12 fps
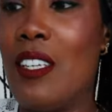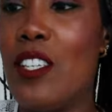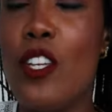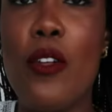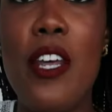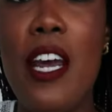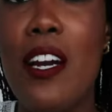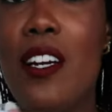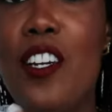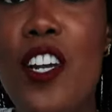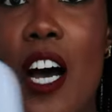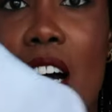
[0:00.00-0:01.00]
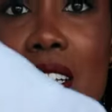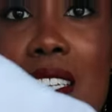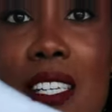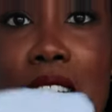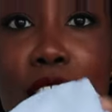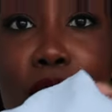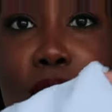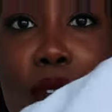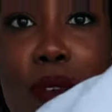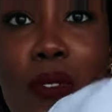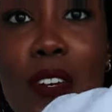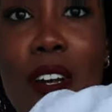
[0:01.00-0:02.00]
So they are not
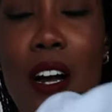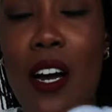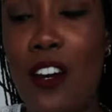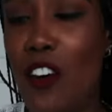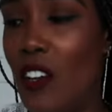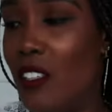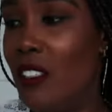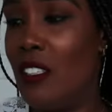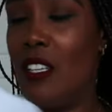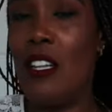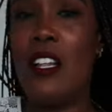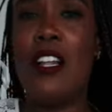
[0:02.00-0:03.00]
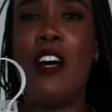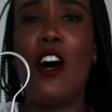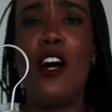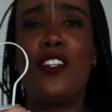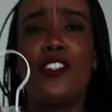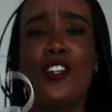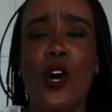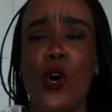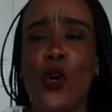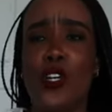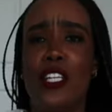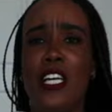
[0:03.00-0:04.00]
see-through at all.
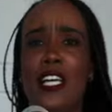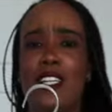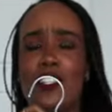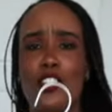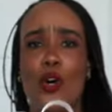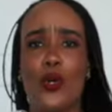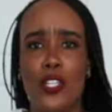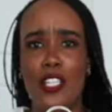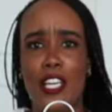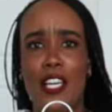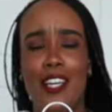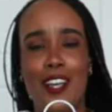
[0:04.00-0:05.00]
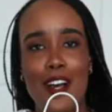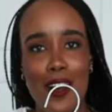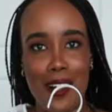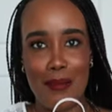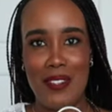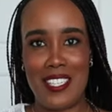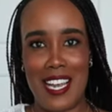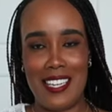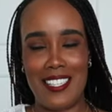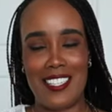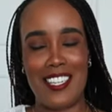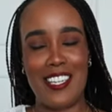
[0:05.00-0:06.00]
Totally, totally
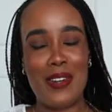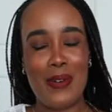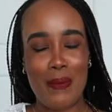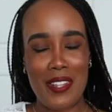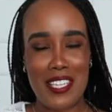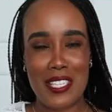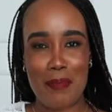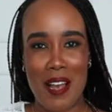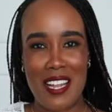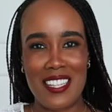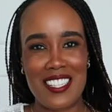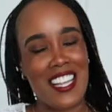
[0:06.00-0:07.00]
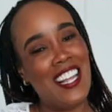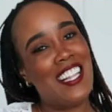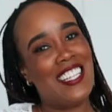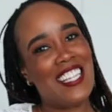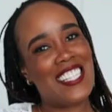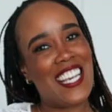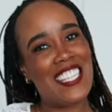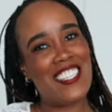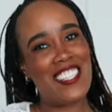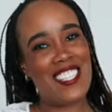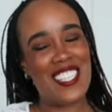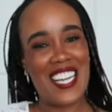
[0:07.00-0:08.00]
obsessed with his pants. Let's get to
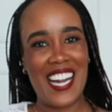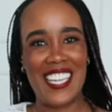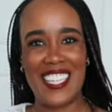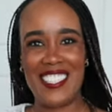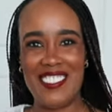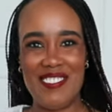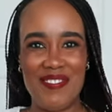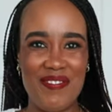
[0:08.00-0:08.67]
the styling.